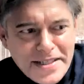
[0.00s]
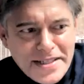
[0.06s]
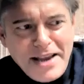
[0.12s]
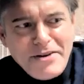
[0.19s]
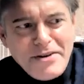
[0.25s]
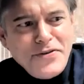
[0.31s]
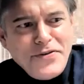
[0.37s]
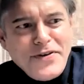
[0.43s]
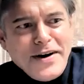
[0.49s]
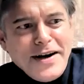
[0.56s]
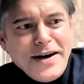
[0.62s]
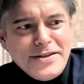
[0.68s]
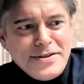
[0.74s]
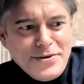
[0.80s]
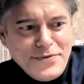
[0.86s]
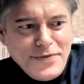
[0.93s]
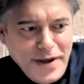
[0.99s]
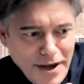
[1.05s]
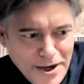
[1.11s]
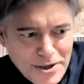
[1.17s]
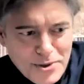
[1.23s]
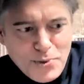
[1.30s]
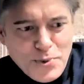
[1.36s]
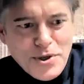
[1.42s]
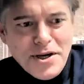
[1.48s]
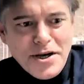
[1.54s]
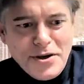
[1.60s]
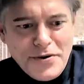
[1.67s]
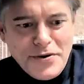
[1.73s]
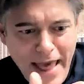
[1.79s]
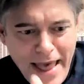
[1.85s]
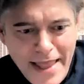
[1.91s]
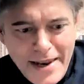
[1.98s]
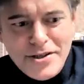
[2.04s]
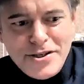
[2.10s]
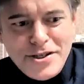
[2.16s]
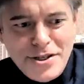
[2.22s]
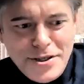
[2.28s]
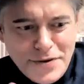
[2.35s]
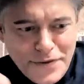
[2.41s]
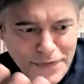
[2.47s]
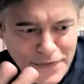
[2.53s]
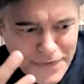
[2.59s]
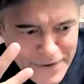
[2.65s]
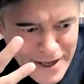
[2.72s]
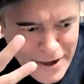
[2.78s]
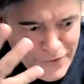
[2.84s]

sacrifice, of hard work, of energy, of